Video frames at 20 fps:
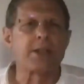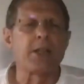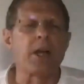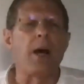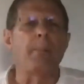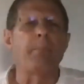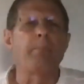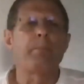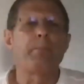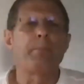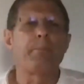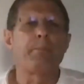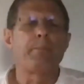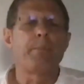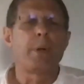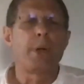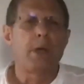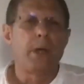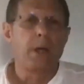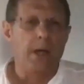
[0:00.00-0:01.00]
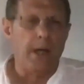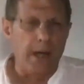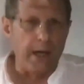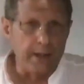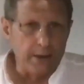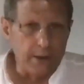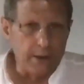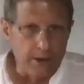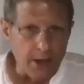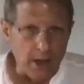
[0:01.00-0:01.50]
up
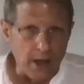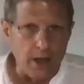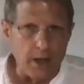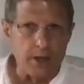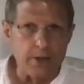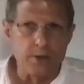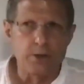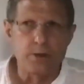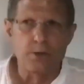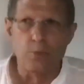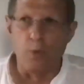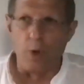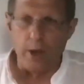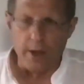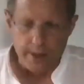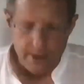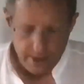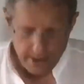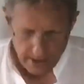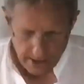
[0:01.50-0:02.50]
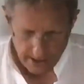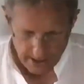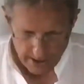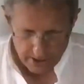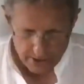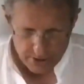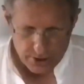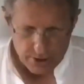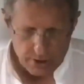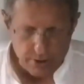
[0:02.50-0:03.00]
and does what
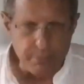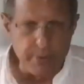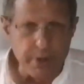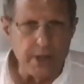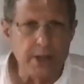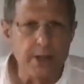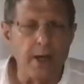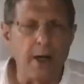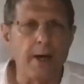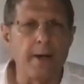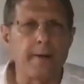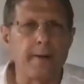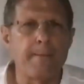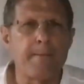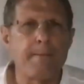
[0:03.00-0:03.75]
needs to be done.